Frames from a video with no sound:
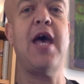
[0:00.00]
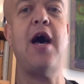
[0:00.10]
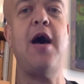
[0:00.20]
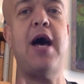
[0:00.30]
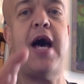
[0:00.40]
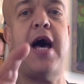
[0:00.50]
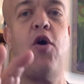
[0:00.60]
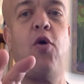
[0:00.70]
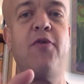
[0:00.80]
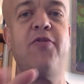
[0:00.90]

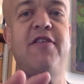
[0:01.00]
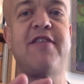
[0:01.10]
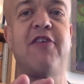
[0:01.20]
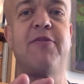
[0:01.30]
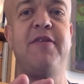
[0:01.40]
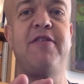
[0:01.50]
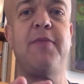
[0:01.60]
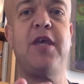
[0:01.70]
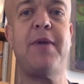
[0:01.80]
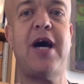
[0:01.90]
And all of this tells me
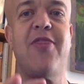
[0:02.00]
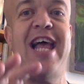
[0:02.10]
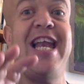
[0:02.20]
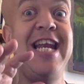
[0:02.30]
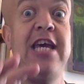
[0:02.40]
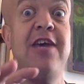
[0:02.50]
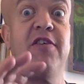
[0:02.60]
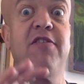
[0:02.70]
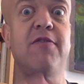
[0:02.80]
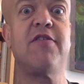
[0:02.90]
something about their
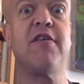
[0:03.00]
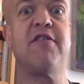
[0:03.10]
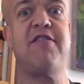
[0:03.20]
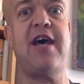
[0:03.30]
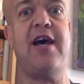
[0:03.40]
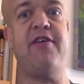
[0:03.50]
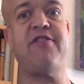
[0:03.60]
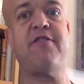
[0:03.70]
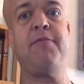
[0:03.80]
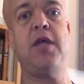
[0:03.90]
levers of
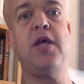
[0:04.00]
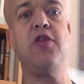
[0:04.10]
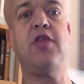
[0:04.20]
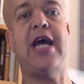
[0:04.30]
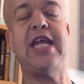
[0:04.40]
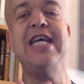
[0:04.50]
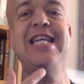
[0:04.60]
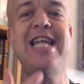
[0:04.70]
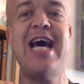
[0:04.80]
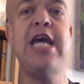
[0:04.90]
success that
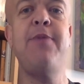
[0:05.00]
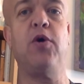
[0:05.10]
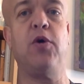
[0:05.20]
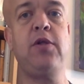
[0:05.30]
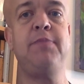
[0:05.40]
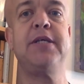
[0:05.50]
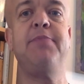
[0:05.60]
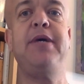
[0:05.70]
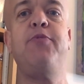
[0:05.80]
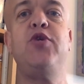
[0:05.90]
enable
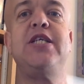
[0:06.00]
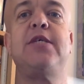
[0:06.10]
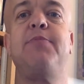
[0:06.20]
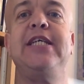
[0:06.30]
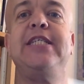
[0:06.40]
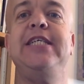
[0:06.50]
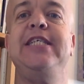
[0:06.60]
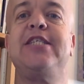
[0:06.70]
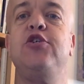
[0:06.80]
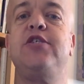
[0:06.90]
people with
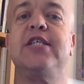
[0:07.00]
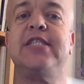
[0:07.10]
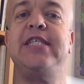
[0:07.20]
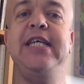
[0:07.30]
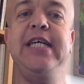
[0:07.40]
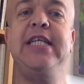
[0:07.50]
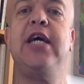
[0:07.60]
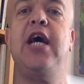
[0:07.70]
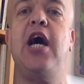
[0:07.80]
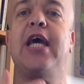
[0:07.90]
disabilities to succeed
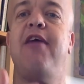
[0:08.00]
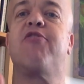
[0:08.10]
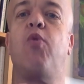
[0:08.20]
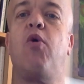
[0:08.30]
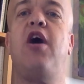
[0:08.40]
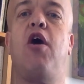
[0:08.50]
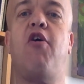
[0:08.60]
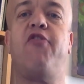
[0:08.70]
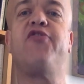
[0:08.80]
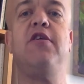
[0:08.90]
against what are
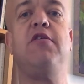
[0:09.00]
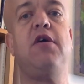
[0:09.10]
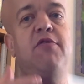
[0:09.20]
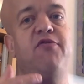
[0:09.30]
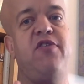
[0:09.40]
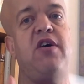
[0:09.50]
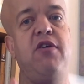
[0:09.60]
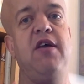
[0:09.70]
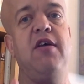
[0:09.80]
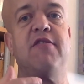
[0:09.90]
often
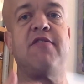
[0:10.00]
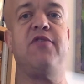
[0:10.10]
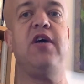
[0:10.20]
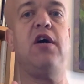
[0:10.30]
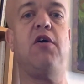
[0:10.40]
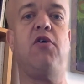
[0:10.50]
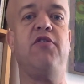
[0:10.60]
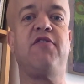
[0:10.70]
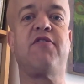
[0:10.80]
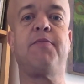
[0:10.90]
very severe
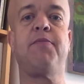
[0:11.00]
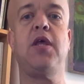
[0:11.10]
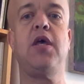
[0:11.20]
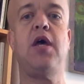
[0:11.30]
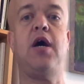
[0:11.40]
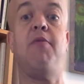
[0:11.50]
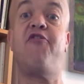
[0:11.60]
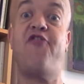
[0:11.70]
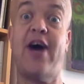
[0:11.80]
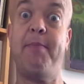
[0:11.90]
odds.
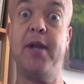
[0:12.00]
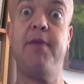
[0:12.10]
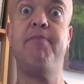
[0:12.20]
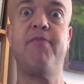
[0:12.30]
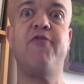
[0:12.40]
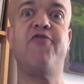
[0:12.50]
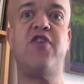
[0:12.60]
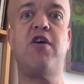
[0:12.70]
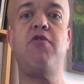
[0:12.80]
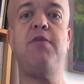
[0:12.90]
Family,
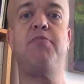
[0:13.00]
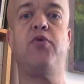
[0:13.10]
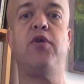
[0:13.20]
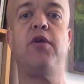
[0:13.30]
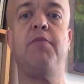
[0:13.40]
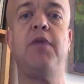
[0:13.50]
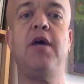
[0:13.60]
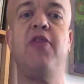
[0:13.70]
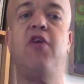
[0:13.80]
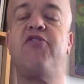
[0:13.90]
very important.
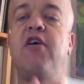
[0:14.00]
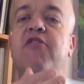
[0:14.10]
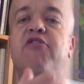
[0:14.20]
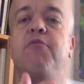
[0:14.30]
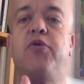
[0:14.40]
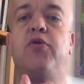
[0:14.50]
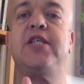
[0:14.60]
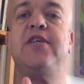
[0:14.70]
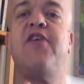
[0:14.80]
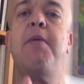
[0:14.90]
Those
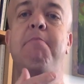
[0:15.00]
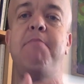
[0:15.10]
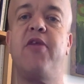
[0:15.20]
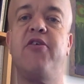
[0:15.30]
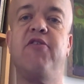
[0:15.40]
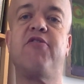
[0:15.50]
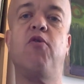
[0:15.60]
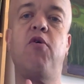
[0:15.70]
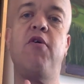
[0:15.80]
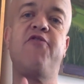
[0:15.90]
supportive mothers
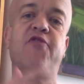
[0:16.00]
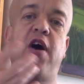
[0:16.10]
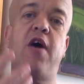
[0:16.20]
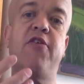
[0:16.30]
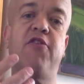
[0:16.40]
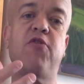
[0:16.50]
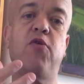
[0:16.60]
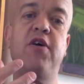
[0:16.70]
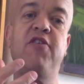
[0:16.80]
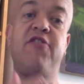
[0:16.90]
or fathers
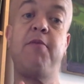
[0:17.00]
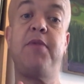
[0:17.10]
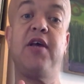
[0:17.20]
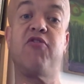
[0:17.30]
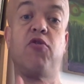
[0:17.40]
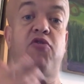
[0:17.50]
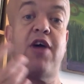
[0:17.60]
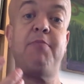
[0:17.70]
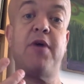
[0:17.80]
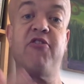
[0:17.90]
or siblings or
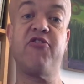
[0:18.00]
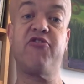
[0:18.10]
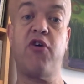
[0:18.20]
grandmothers